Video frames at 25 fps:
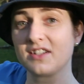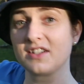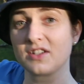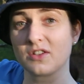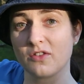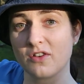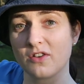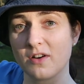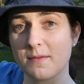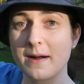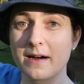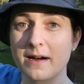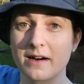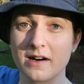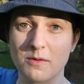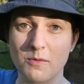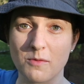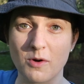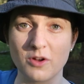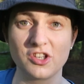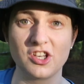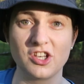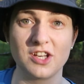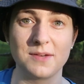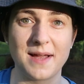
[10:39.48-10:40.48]
kookaburra
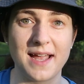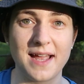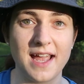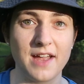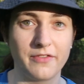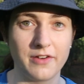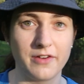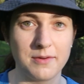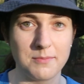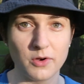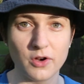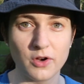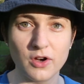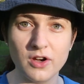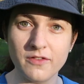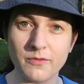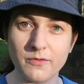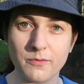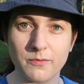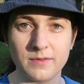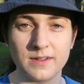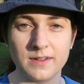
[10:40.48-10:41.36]
watching my every move,